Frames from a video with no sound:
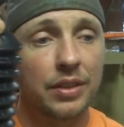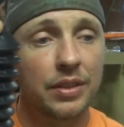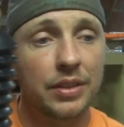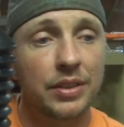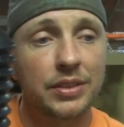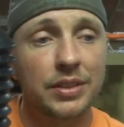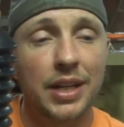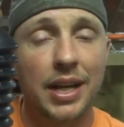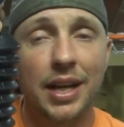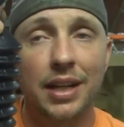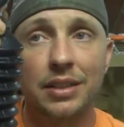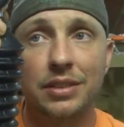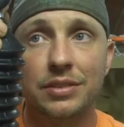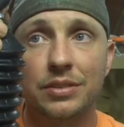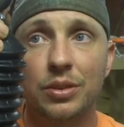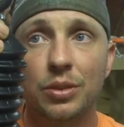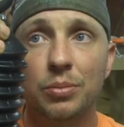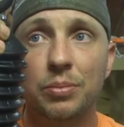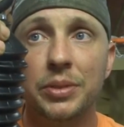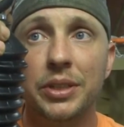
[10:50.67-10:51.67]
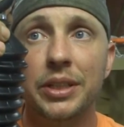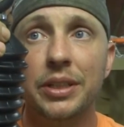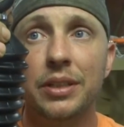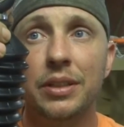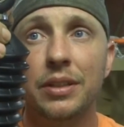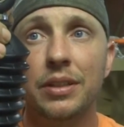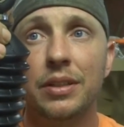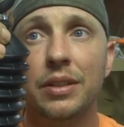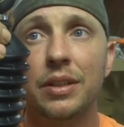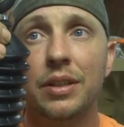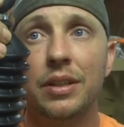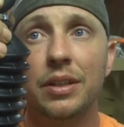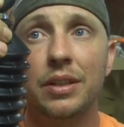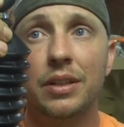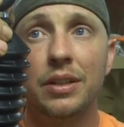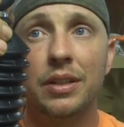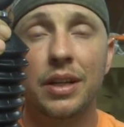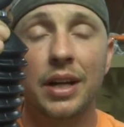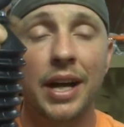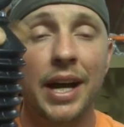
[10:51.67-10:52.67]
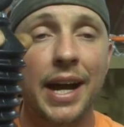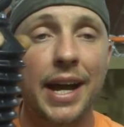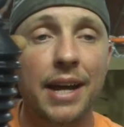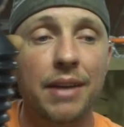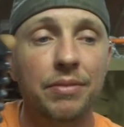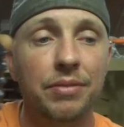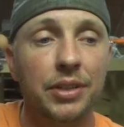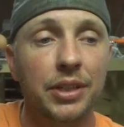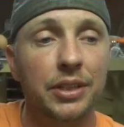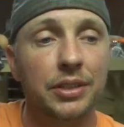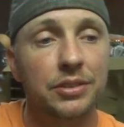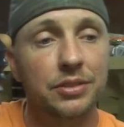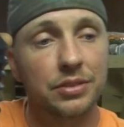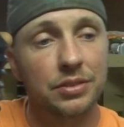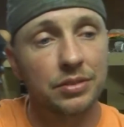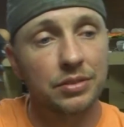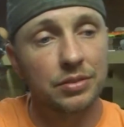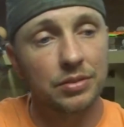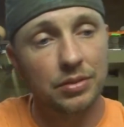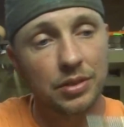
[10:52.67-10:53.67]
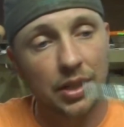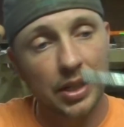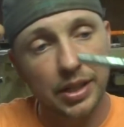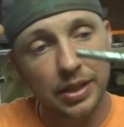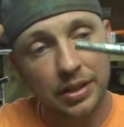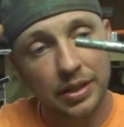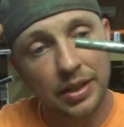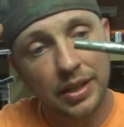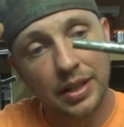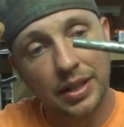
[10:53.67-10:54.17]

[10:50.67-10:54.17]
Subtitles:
This eyelet is going to be a ½ inch. Okay.